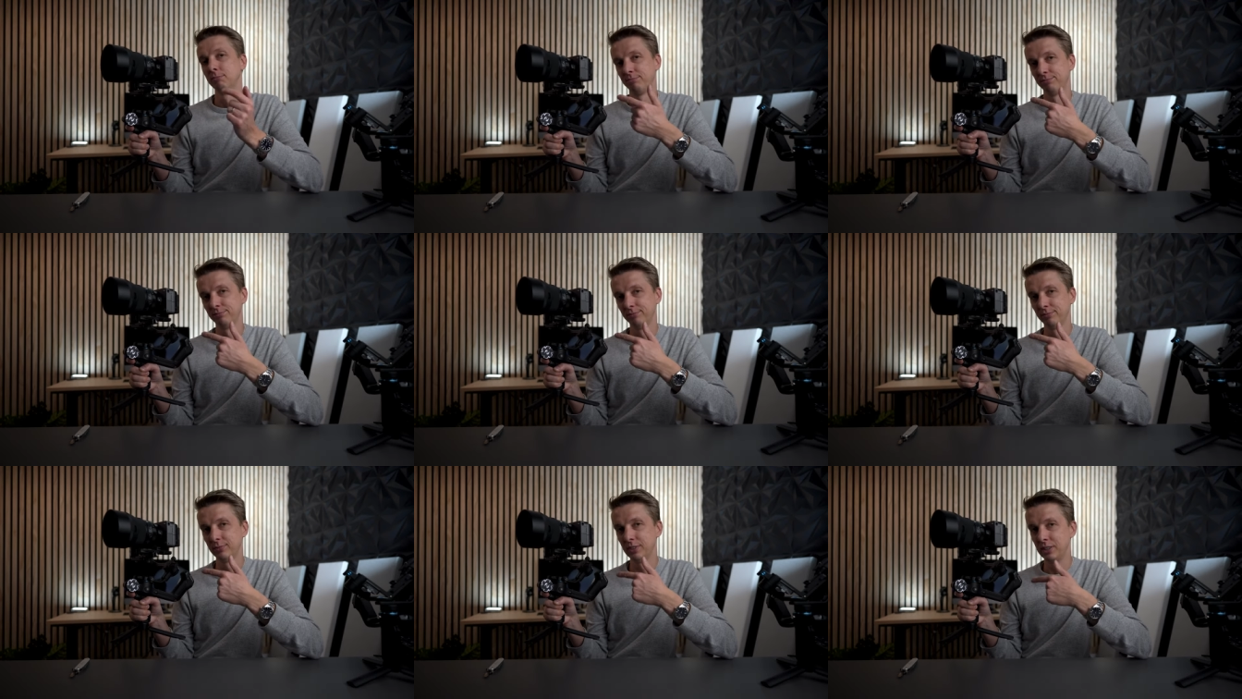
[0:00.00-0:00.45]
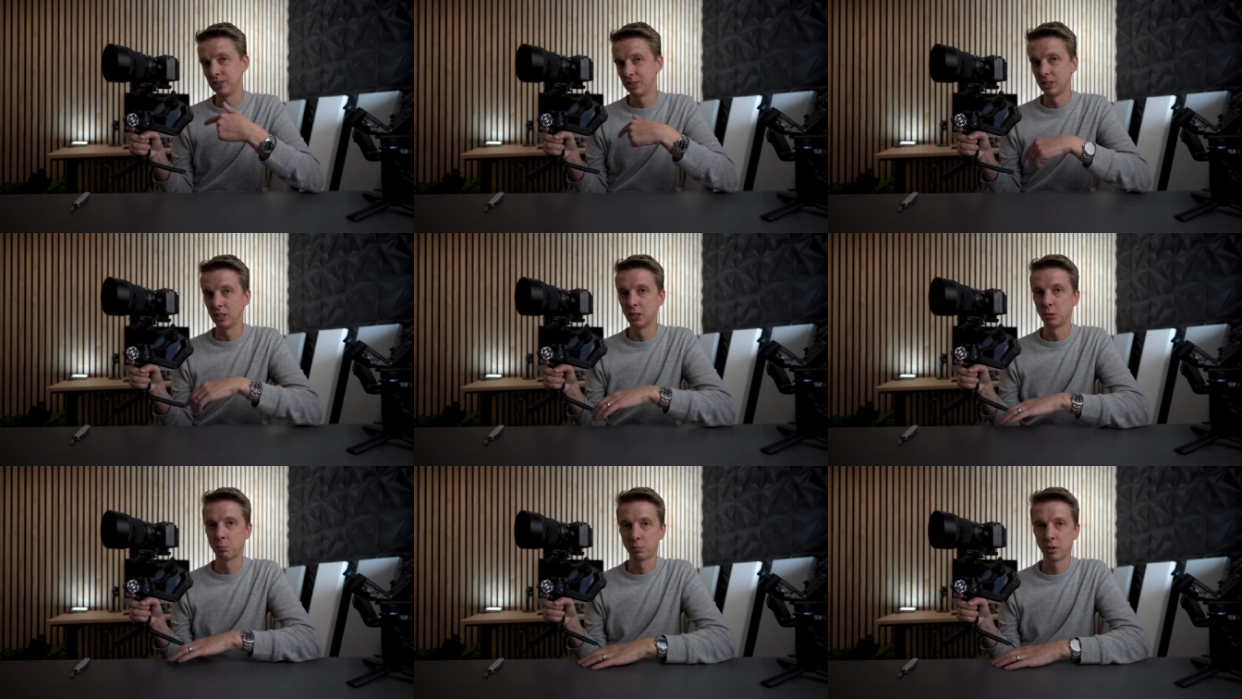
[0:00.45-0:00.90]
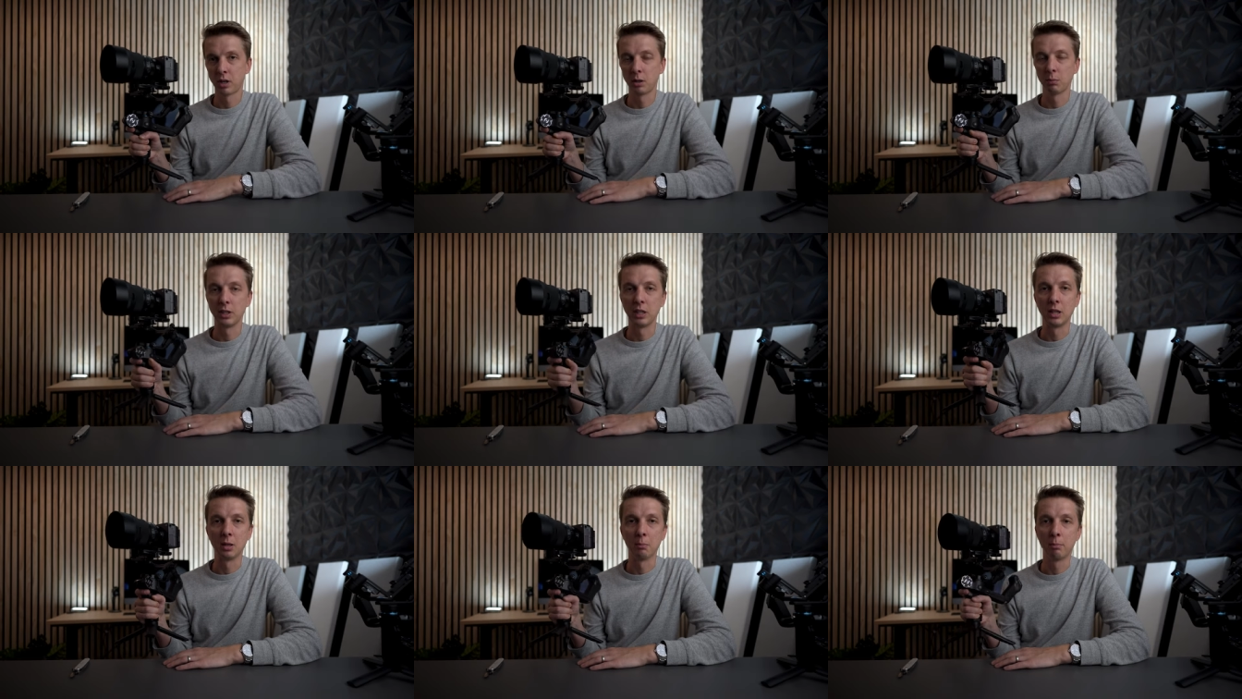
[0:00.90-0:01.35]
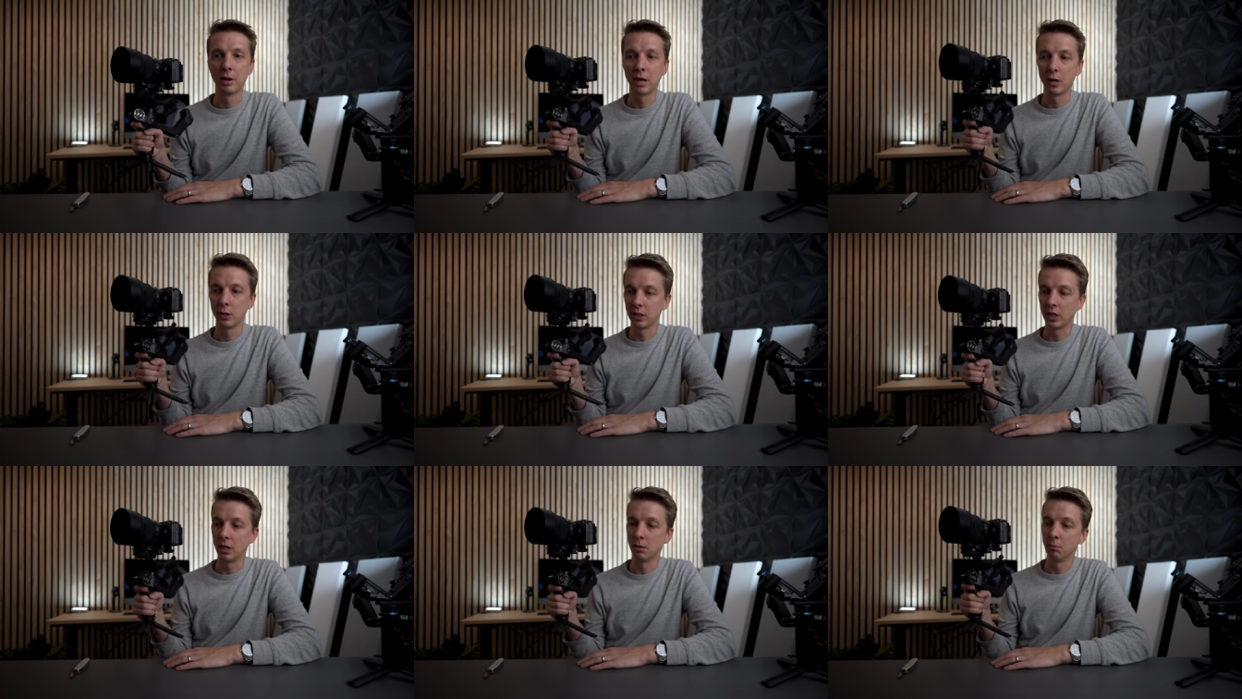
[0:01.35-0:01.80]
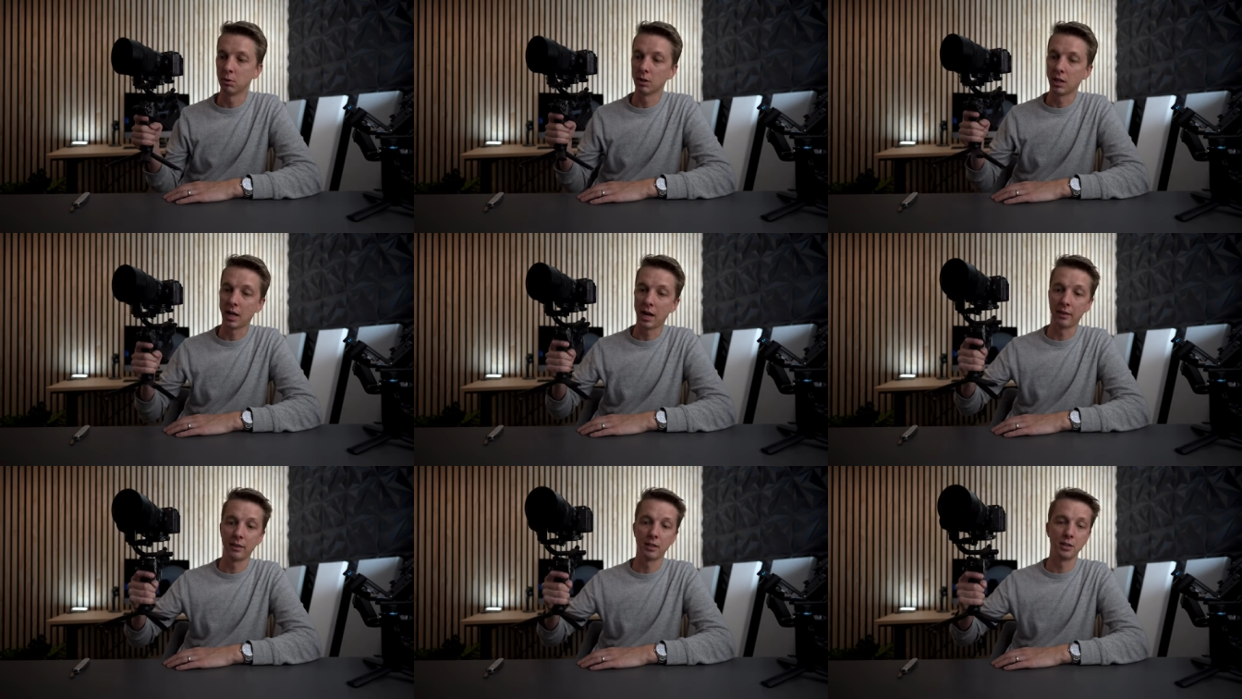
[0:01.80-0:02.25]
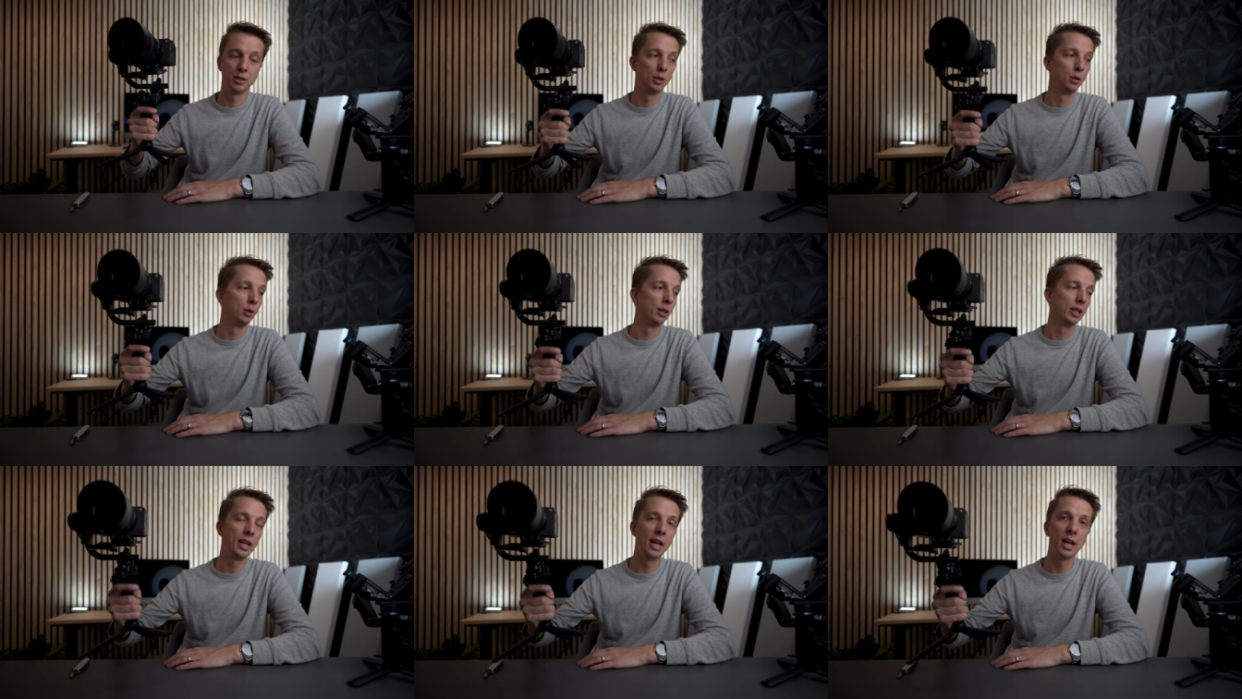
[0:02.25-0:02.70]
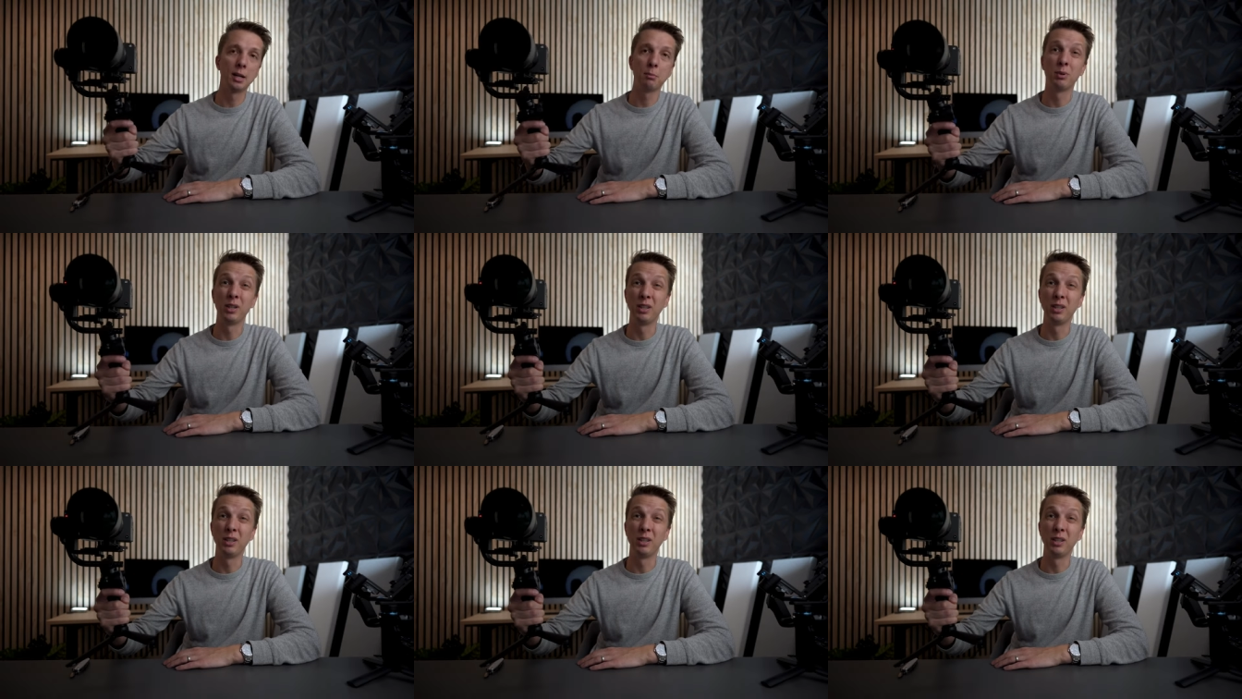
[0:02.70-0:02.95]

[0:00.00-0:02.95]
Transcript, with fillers: this is probably the better gimbal out of the two to get.